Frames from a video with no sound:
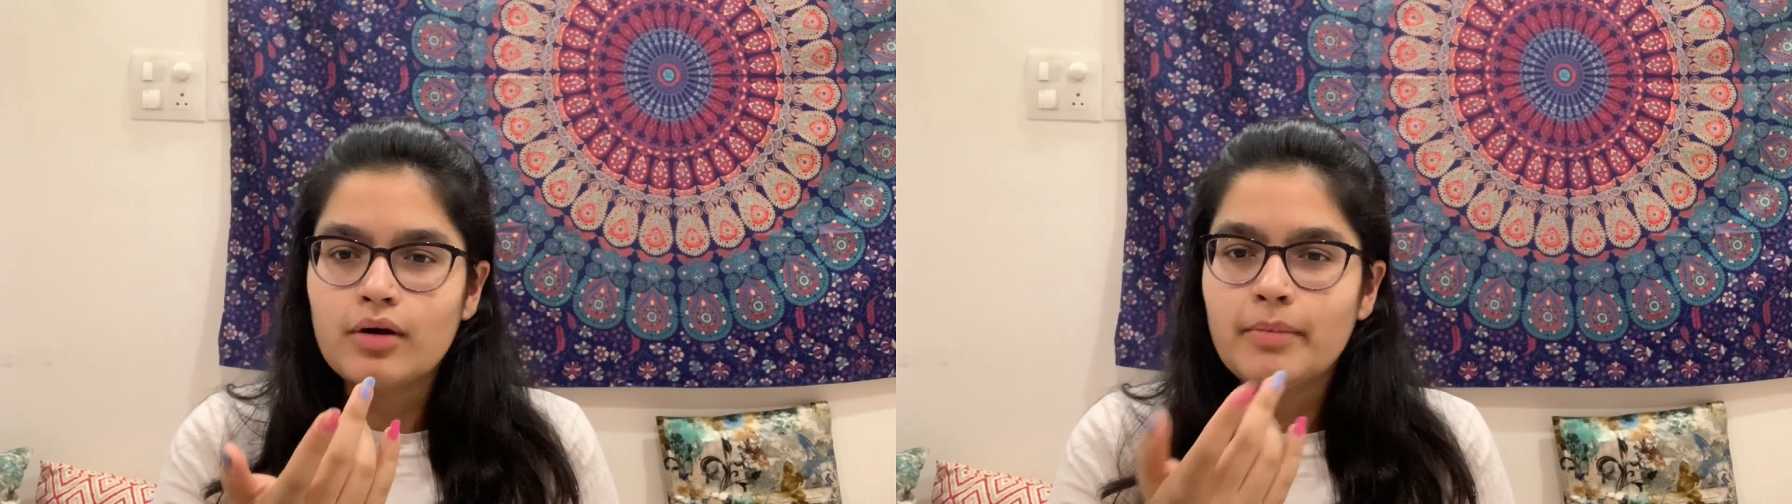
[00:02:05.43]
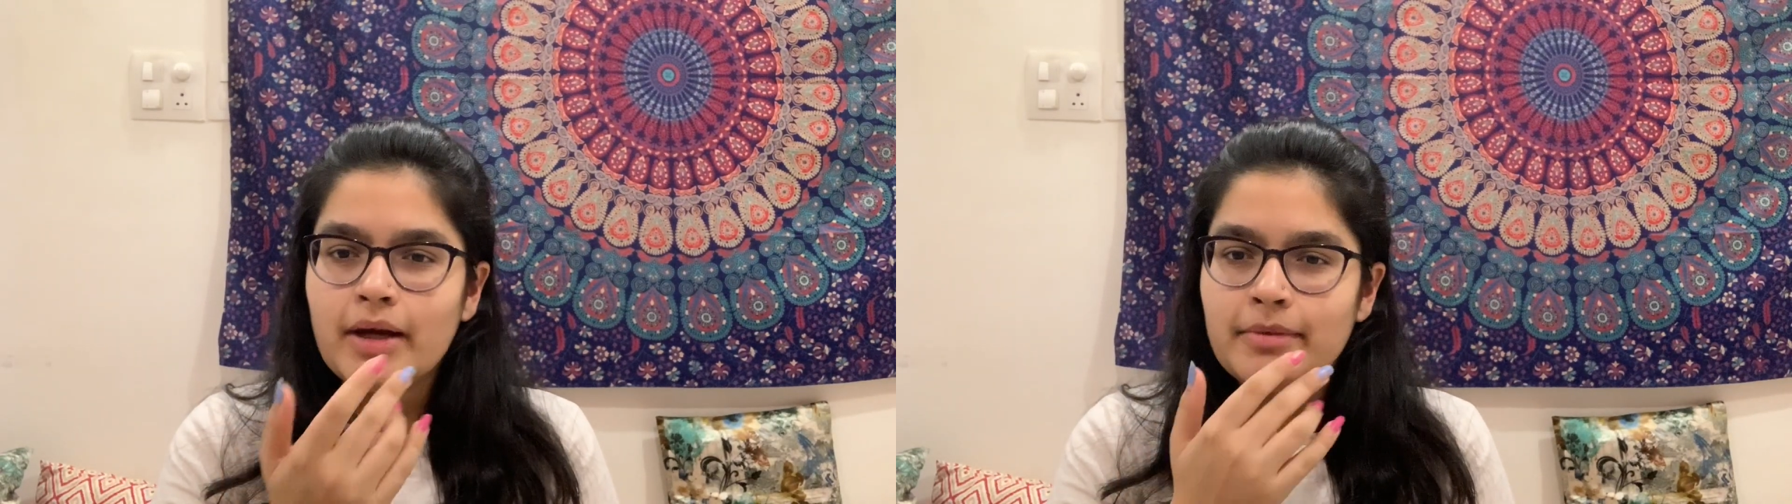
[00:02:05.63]

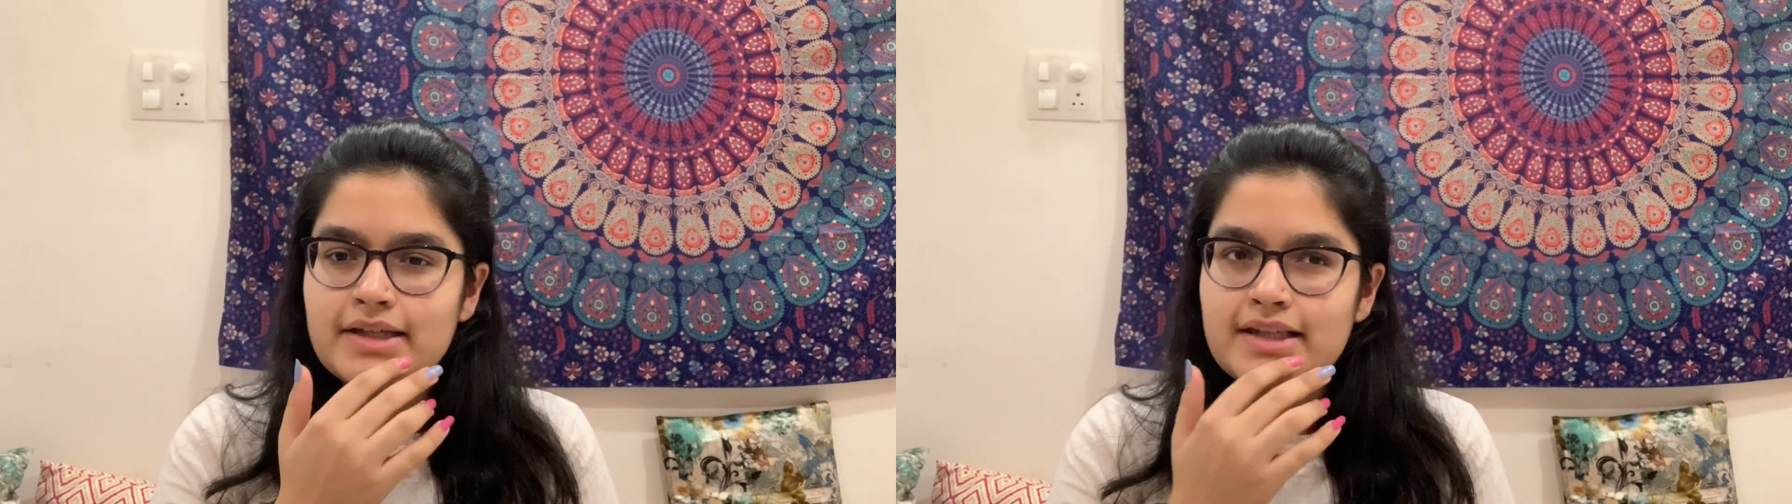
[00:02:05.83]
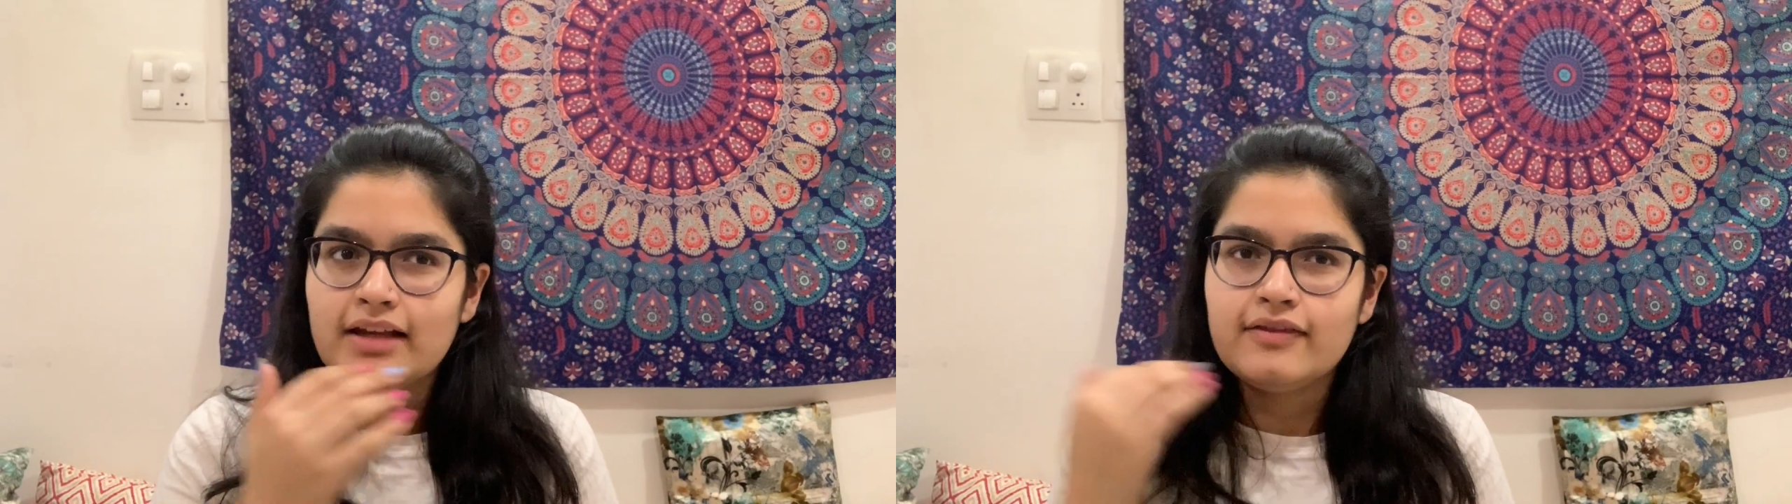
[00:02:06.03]
by
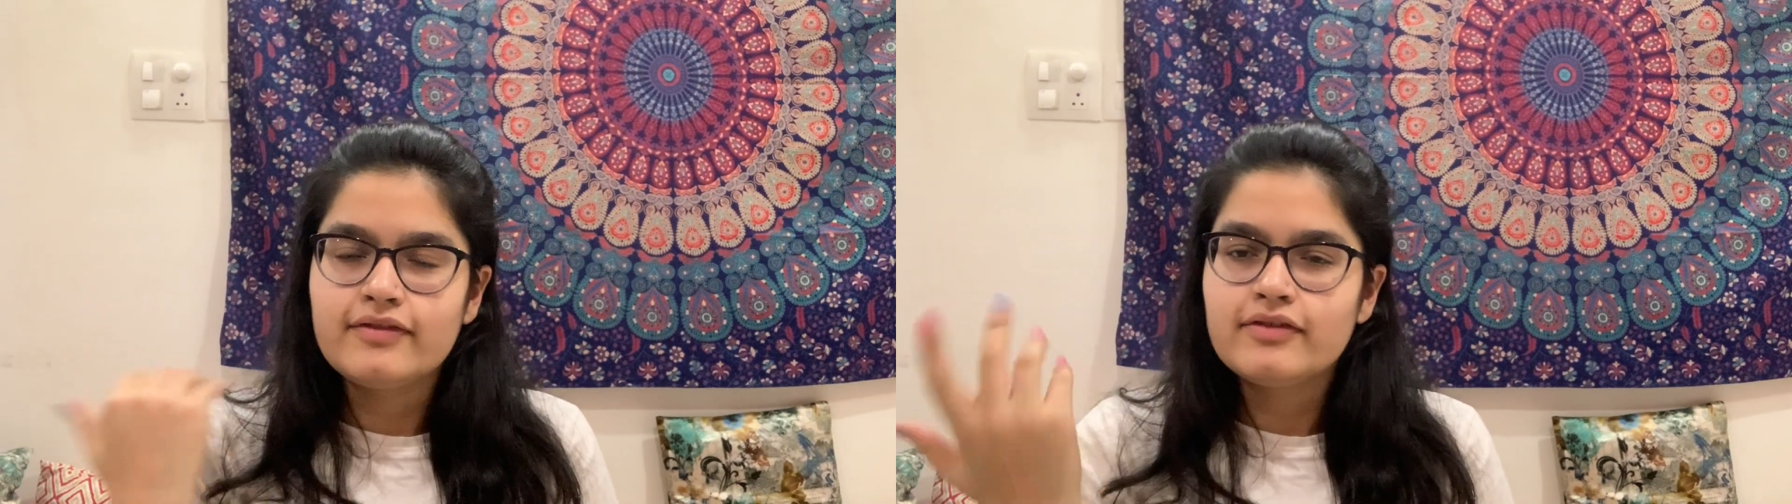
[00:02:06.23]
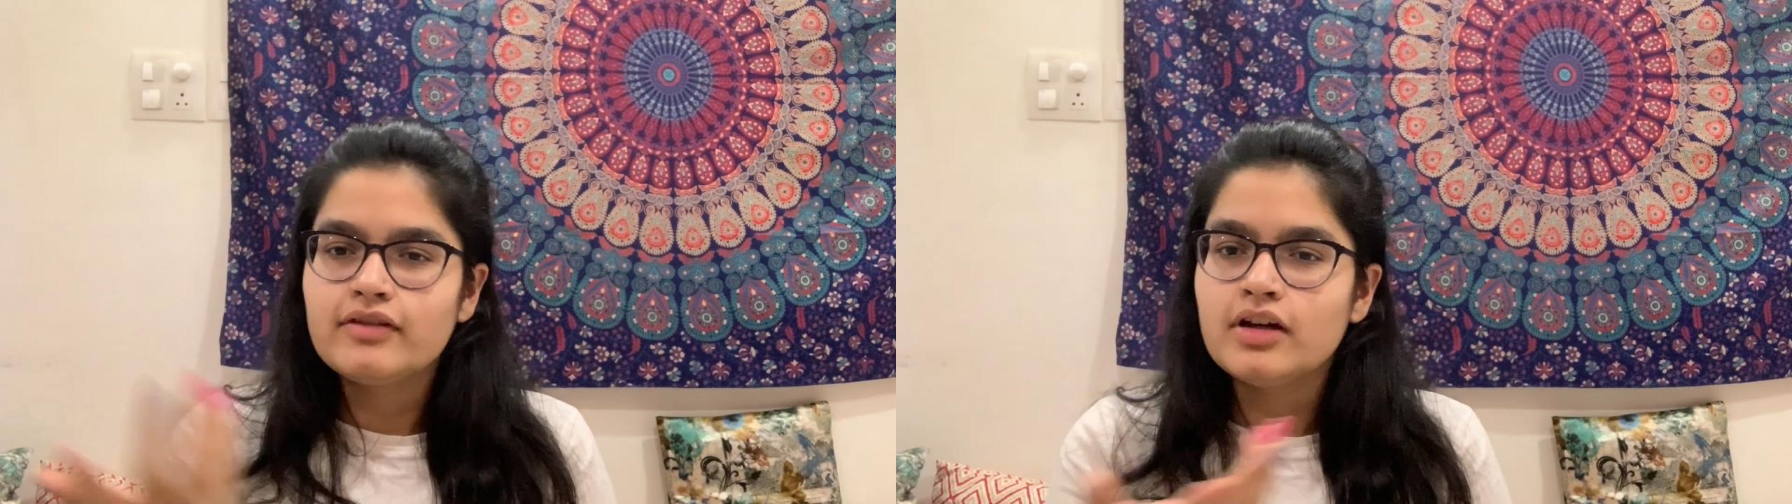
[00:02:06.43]
myself
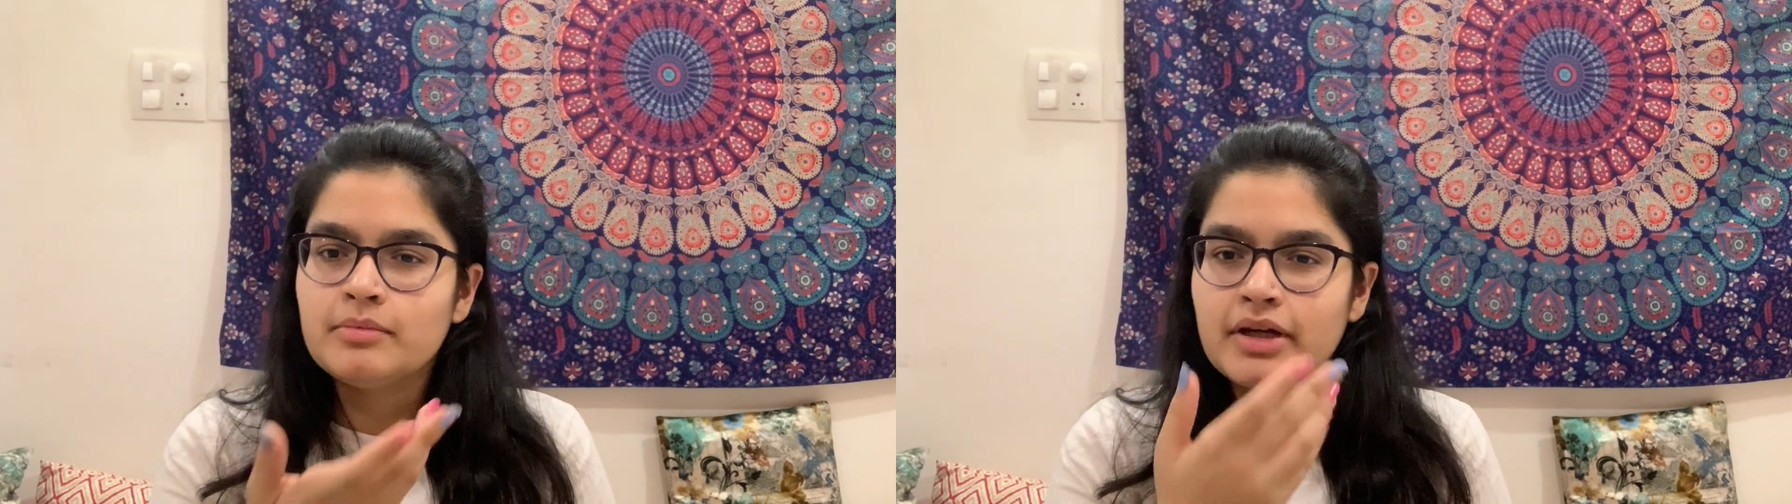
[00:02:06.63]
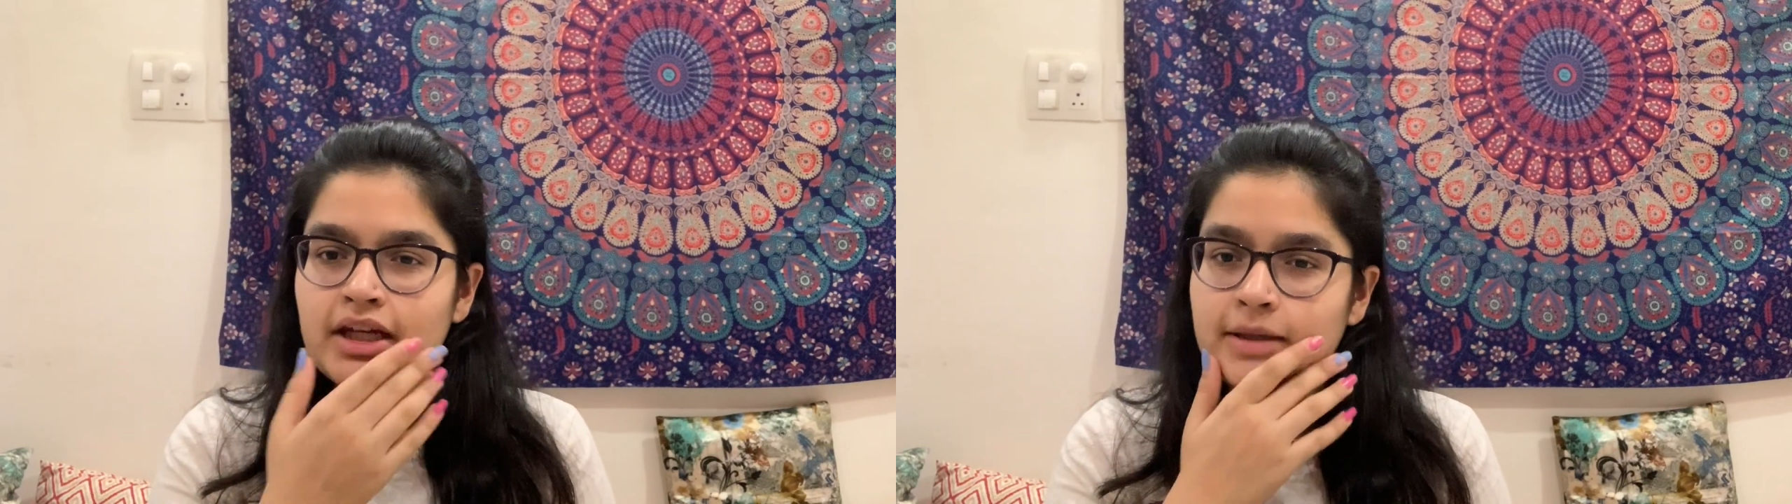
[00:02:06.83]
in
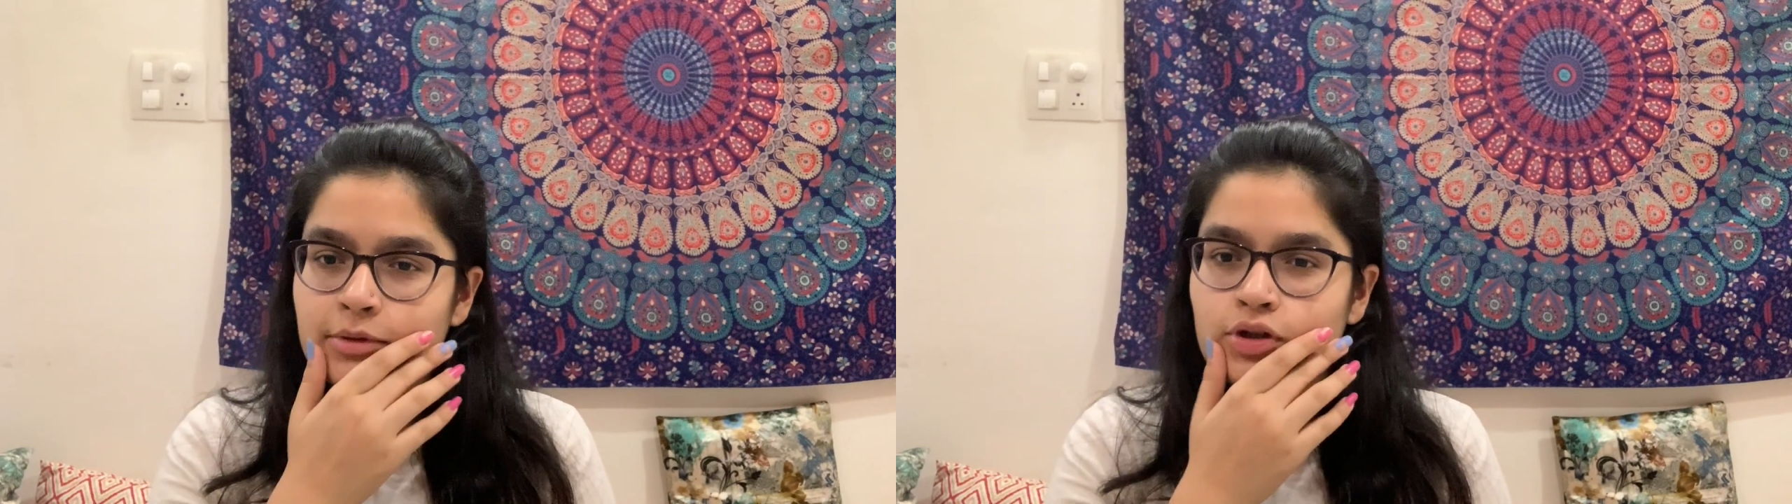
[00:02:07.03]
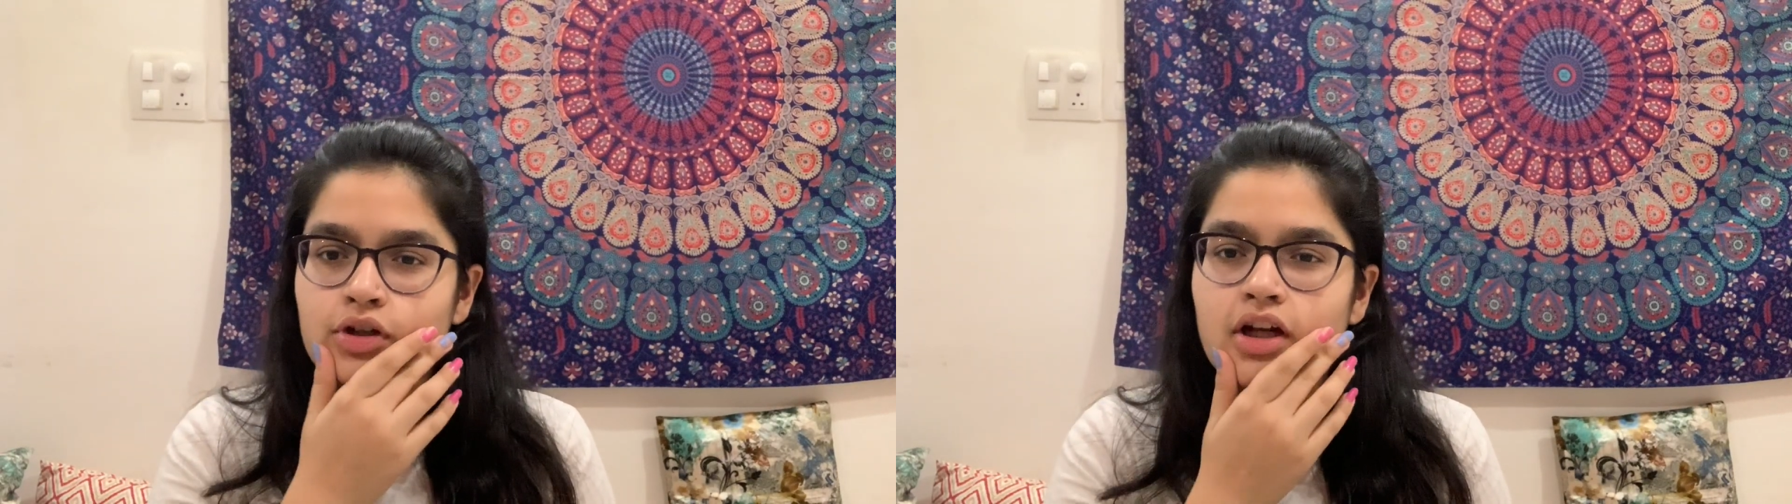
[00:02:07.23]
my
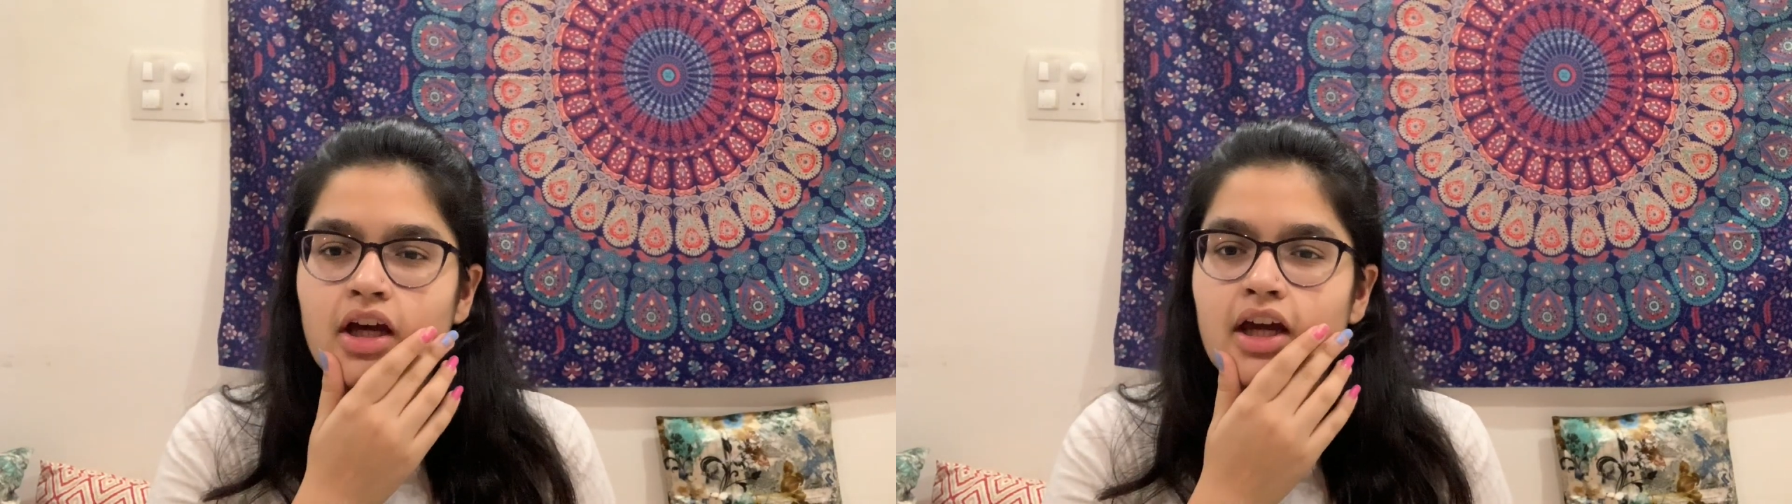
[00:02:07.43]
neighborhood,